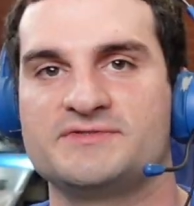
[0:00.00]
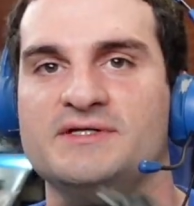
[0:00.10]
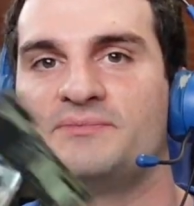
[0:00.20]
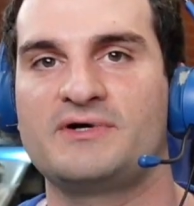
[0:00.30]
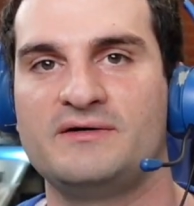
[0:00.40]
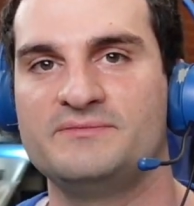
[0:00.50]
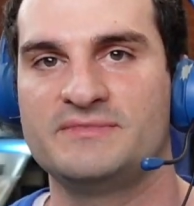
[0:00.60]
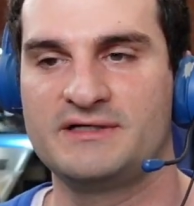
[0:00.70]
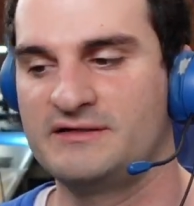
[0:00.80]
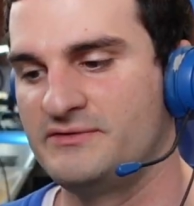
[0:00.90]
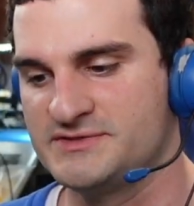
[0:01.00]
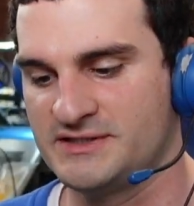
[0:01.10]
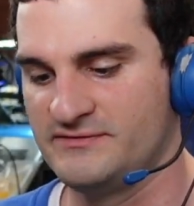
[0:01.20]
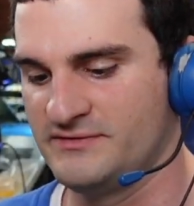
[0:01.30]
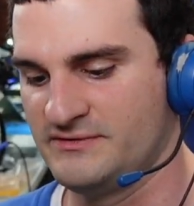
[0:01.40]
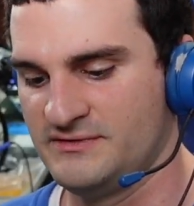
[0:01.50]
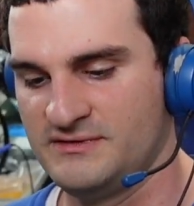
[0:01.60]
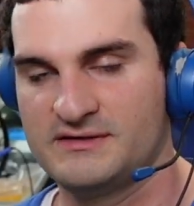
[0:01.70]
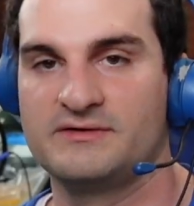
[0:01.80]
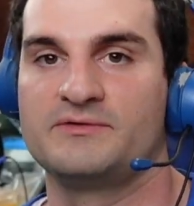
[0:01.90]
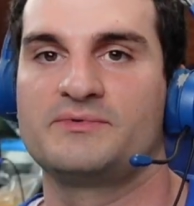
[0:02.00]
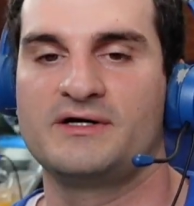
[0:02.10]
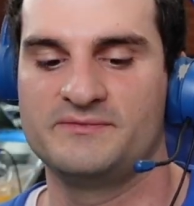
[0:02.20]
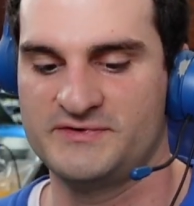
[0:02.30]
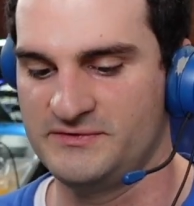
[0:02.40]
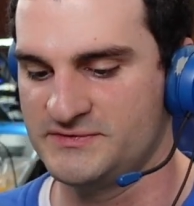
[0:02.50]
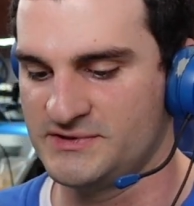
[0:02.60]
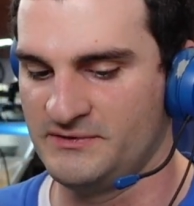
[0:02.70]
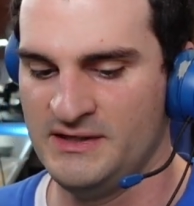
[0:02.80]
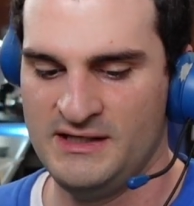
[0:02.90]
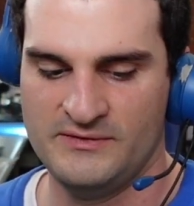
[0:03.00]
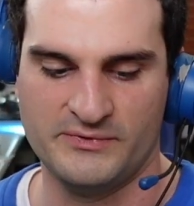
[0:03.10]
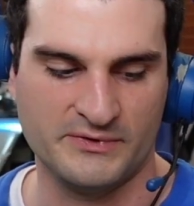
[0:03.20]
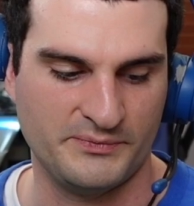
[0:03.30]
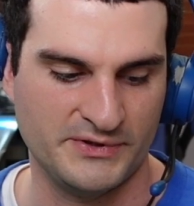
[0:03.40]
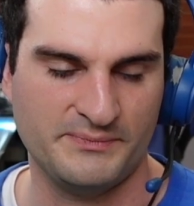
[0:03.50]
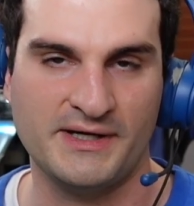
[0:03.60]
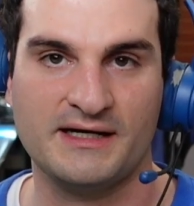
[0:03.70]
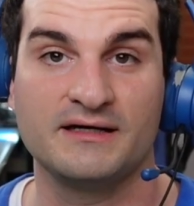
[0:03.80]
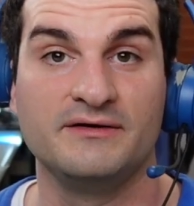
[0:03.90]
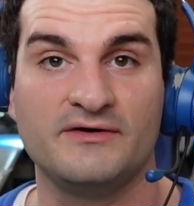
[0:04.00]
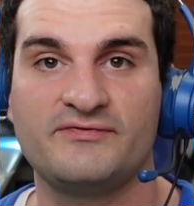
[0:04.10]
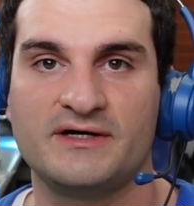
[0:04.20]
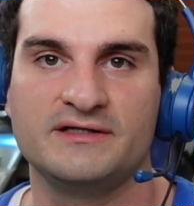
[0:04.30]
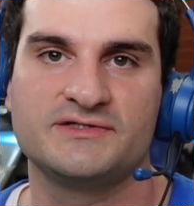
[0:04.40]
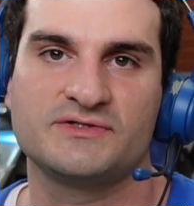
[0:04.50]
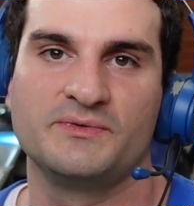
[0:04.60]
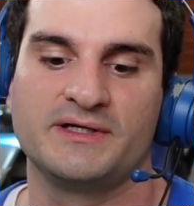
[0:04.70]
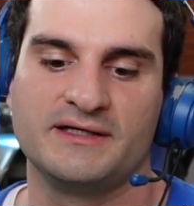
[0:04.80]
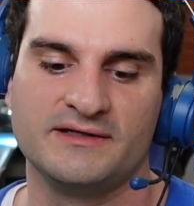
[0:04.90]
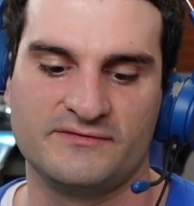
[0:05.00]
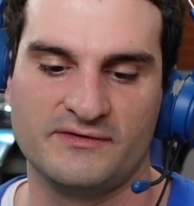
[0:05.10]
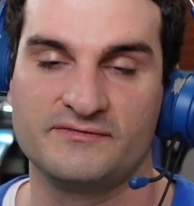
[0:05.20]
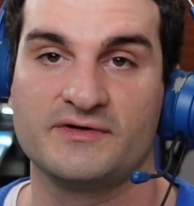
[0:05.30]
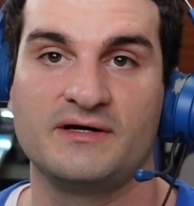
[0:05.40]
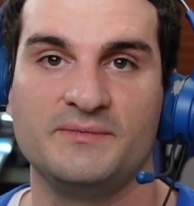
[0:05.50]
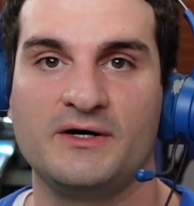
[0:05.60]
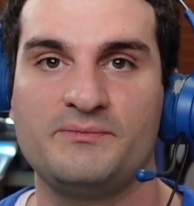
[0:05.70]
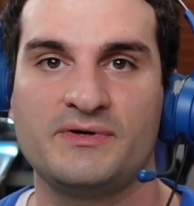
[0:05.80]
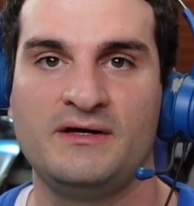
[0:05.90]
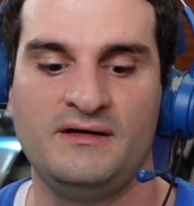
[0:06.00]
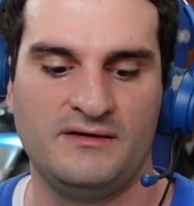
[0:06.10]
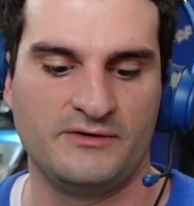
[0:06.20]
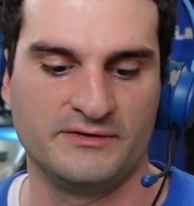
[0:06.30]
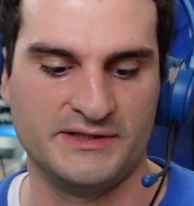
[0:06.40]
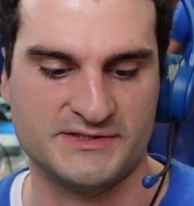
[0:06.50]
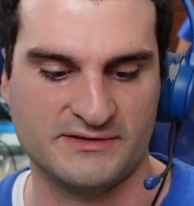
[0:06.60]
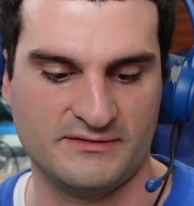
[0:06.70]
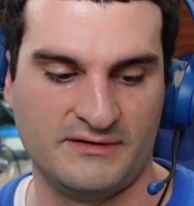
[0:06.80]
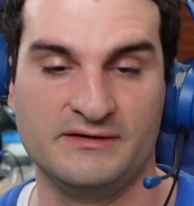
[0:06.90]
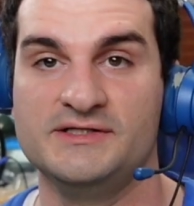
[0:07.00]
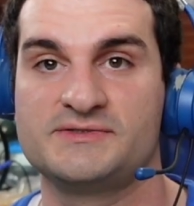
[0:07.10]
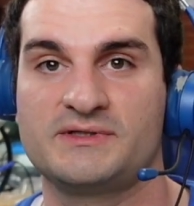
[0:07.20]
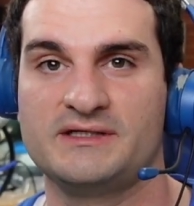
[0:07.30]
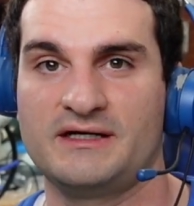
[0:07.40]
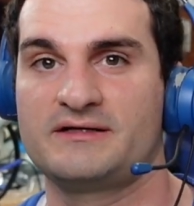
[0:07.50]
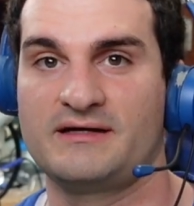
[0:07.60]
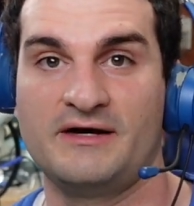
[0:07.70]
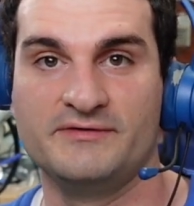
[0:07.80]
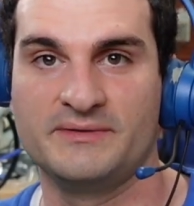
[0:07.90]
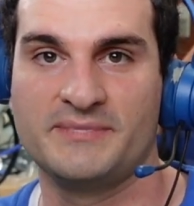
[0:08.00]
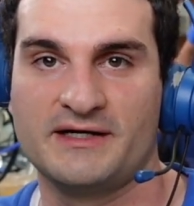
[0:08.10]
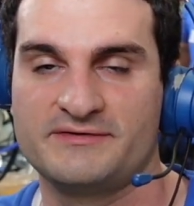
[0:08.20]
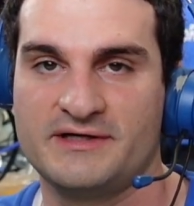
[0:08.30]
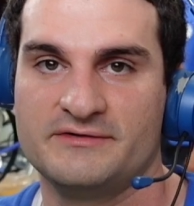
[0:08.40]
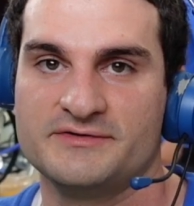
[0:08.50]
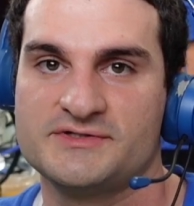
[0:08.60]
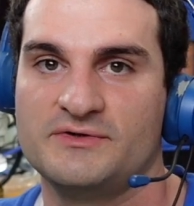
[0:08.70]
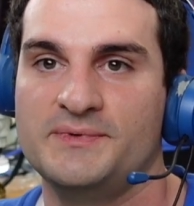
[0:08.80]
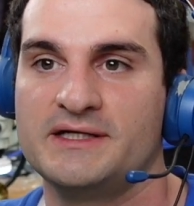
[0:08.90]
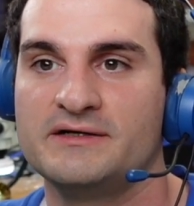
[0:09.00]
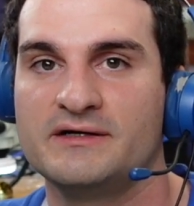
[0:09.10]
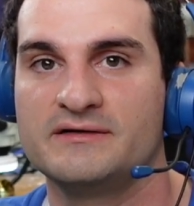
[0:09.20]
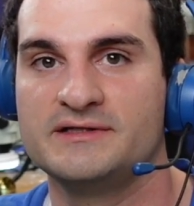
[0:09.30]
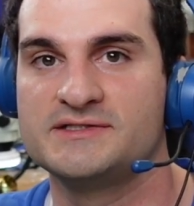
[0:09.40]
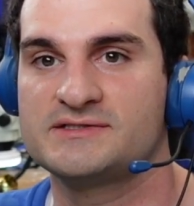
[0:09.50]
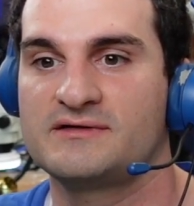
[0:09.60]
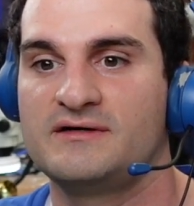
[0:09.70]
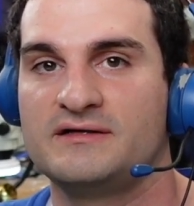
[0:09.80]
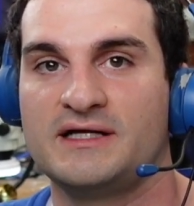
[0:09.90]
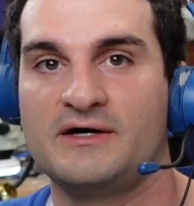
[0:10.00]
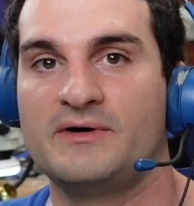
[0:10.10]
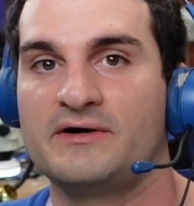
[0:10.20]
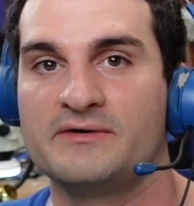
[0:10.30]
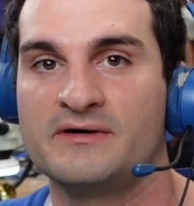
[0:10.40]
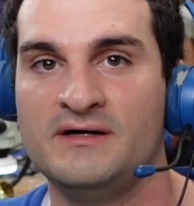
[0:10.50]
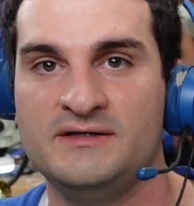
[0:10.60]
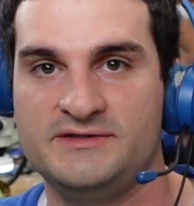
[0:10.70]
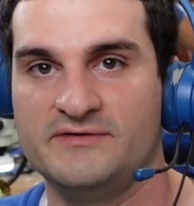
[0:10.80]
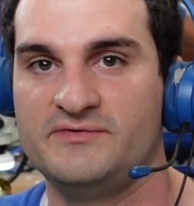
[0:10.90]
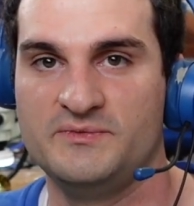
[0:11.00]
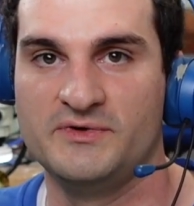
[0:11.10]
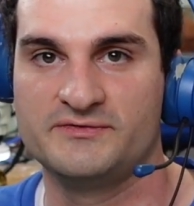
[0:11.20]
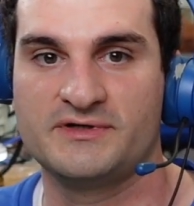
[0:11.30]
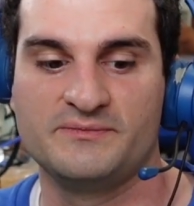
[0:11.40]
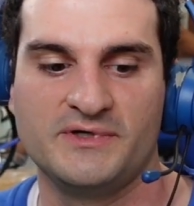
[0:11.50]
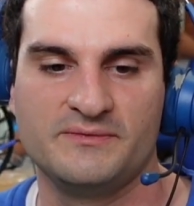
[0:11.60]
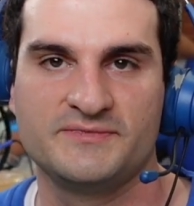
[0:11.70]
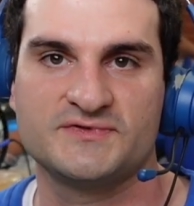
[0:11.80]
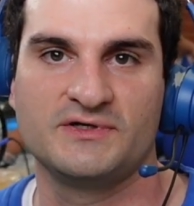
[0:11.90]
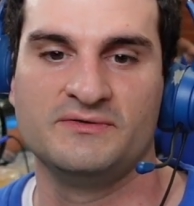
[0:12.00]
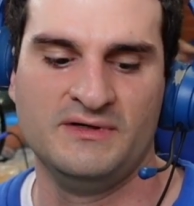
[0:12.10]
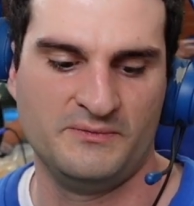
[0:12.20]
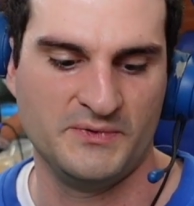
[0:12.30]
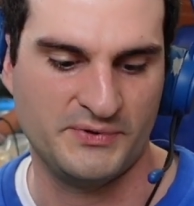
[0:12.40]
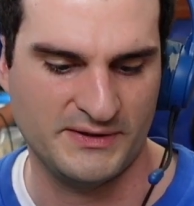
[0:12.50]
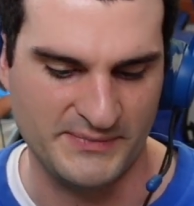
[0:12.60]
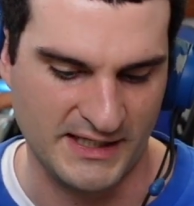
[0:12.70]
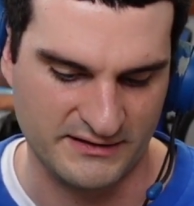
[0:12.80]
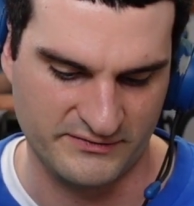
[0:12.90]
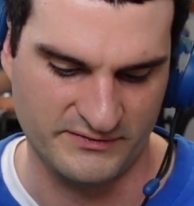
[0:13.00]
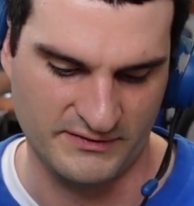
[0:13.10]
if there's any problem, it can always give a, another problem too. So we're gonna put it back enough, at least so we can get it to, to come up, or at least, at least connect everything back together so we can at least uh, allow our DFU mode to come up. So we'll put it back